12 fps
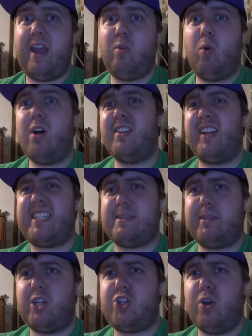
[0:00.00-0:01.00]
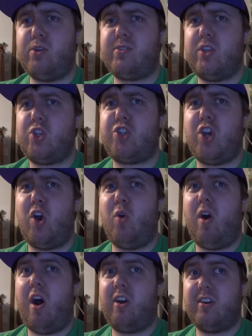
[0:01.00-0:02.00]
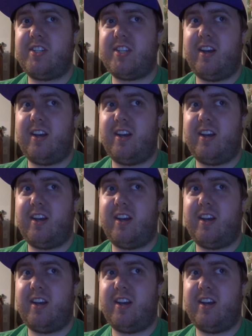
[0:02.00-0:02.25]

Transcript: And while like some of the jokes in the show aren't,